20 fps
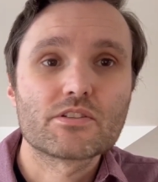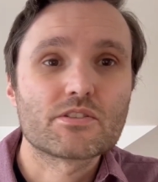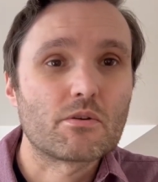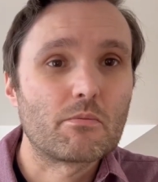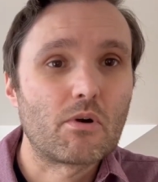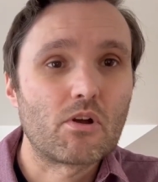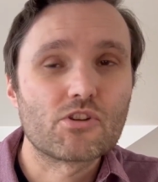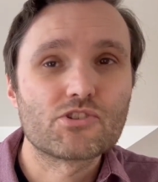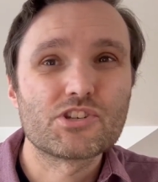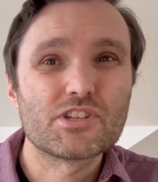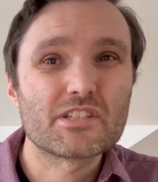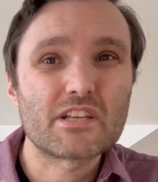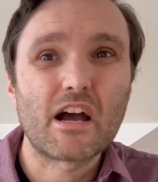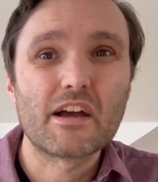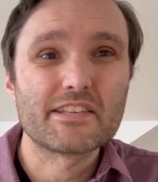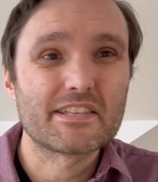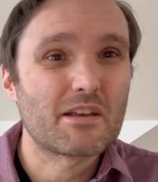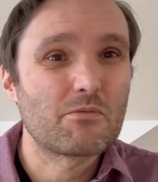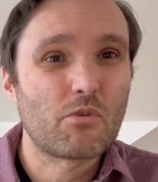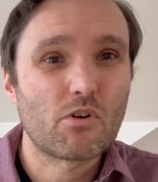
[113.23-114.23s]
So apologies,
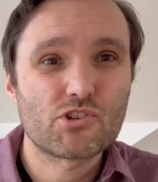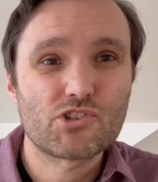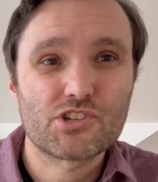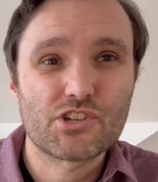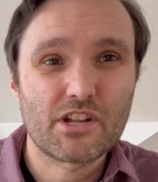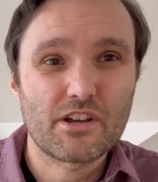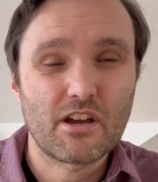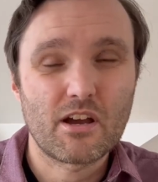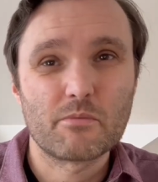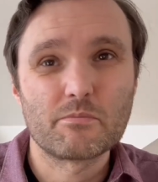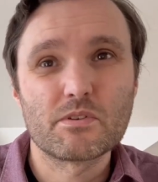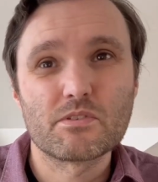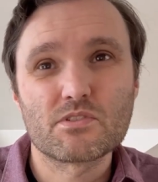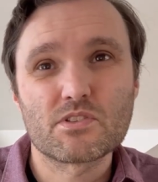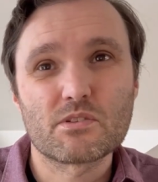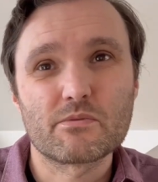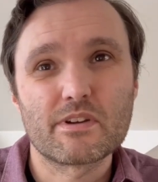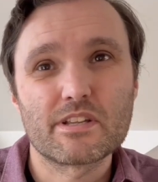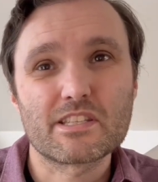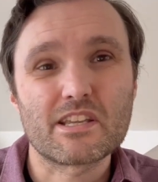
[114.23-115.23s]
I say Wachter, I'm
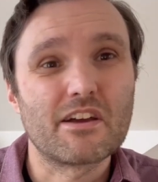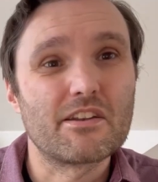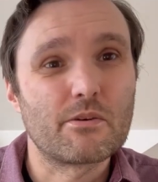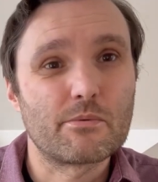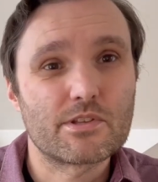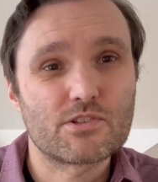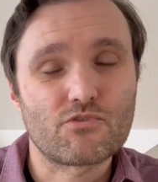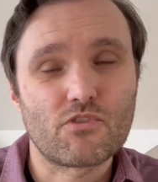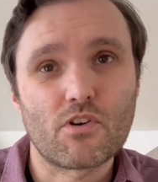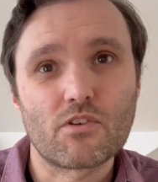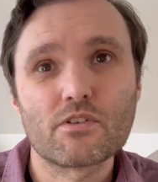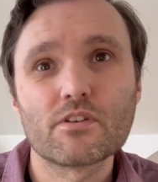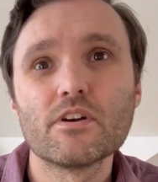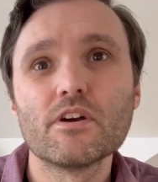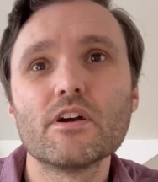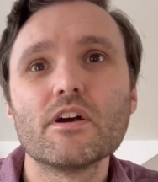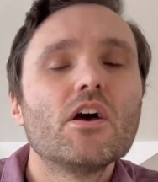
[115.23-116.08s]
used to it, I know it's wrong.